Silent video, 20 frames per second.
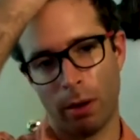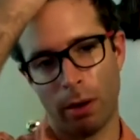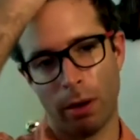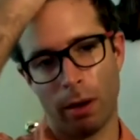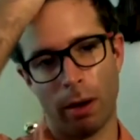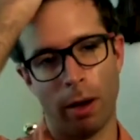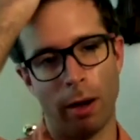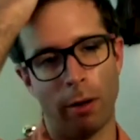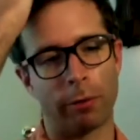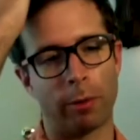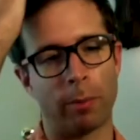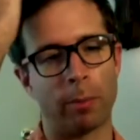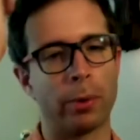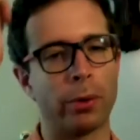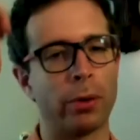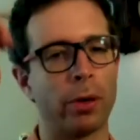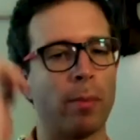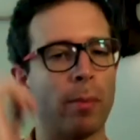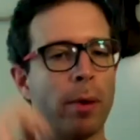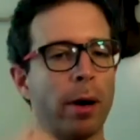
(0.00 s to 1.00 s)
uh, from
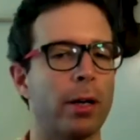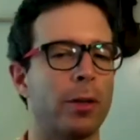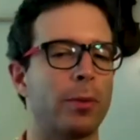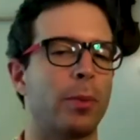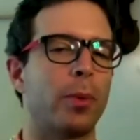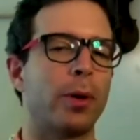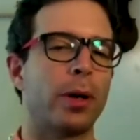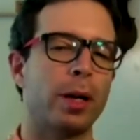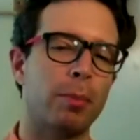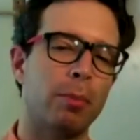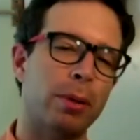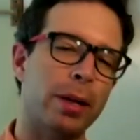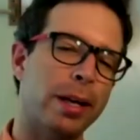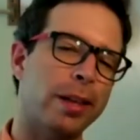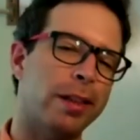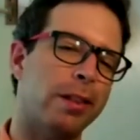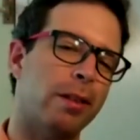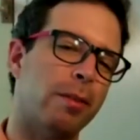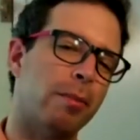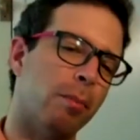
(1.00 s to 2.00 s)
Bruno Mars, but we're going to play
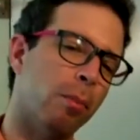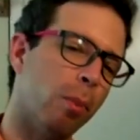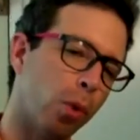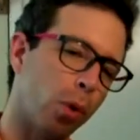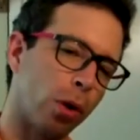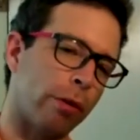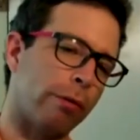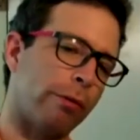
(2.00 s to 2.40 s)
more